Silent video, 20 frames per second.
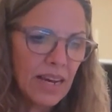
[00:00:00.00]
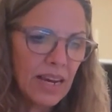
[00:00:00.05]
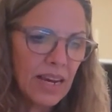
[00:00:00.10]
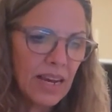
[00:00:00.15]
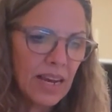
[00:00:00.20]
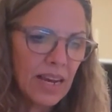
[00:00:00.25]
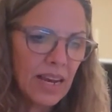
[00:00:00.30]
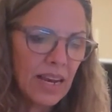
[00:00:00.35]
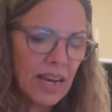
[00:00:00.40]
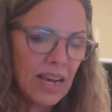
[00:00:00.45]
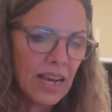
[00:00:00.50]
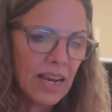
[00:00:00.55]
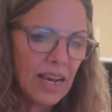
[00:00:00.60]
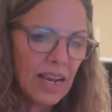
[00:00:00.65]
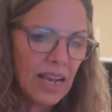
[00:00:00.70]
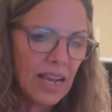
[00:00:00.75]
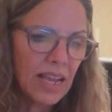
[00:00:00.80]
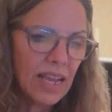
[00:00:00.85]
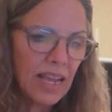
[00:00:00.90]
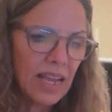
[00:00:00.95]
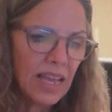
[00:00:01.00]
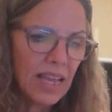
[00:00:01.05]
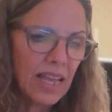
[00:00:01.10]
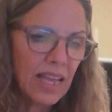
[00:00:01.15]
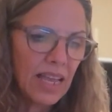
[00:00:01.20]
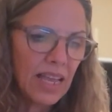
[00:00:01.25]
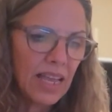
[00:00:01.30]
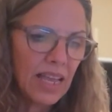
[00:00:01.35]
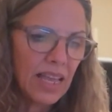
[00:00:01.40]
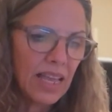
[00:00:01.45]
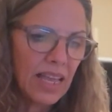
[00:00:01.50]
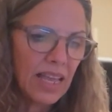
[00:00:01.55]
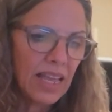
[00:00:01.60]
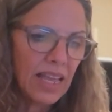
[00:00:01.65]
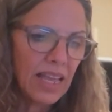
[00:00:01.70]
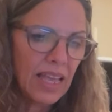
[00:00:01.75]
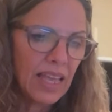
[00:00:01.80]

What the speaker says: [no speech]